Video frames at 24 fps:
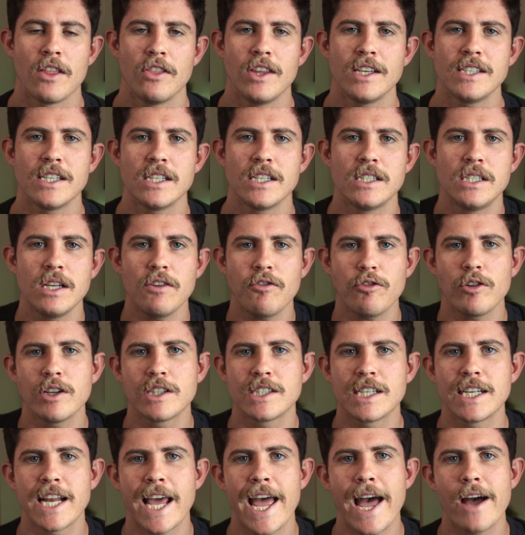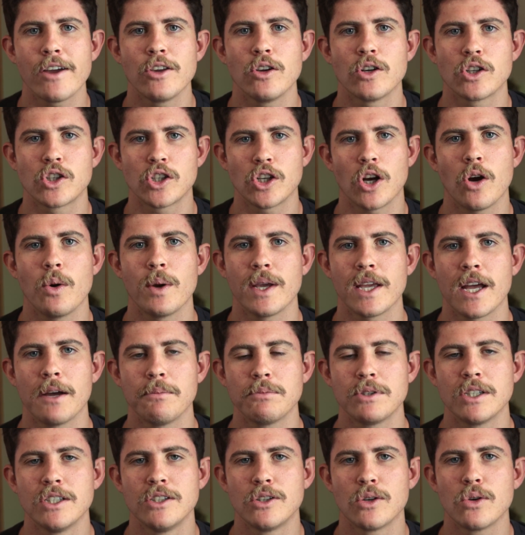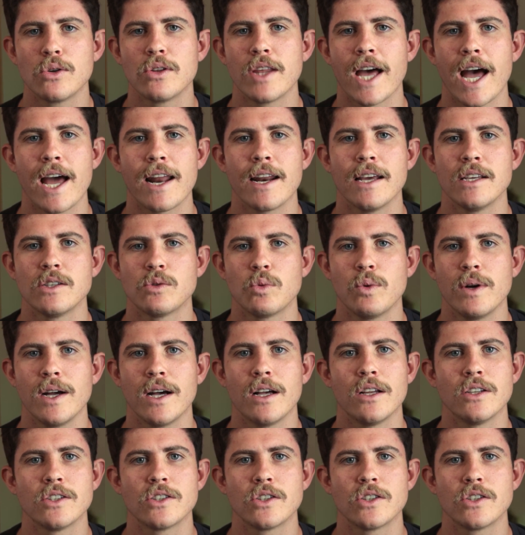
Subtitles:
there's a difference in how you're showing up to do that as well.